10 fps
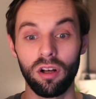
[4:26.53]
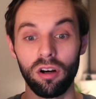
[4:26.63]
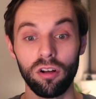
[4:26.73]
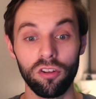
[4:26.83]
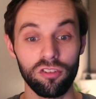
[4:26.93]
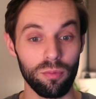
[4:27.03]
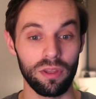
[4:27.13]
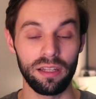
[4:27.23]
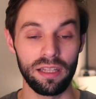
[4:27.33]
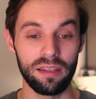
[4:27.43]
or
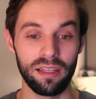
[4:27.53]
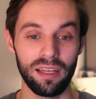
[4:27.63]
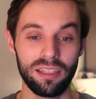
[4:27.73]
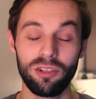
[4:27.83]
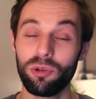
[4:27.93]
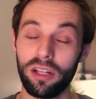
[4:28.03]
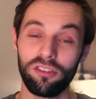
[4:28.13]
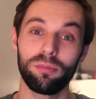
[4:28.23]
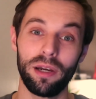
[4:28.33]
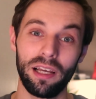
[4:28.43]
something like that, you can
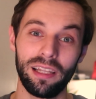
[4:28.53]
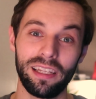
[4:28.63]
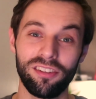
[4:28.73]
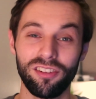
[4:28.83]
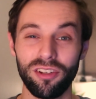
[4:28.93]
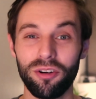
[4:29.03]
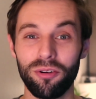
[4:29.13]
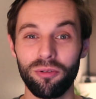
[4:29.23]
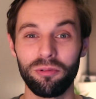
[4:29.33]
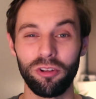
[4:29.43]
smile in it,
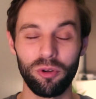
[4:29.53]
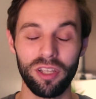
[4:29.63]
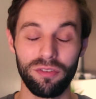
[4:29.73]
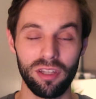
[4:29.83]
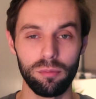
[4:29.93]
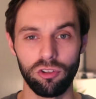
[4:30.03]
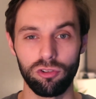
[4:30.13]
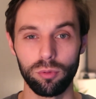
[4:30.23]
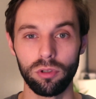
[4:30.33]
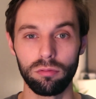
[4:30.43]
so don't give it the
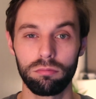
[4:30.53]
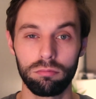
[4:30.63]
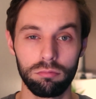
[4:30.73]
miserable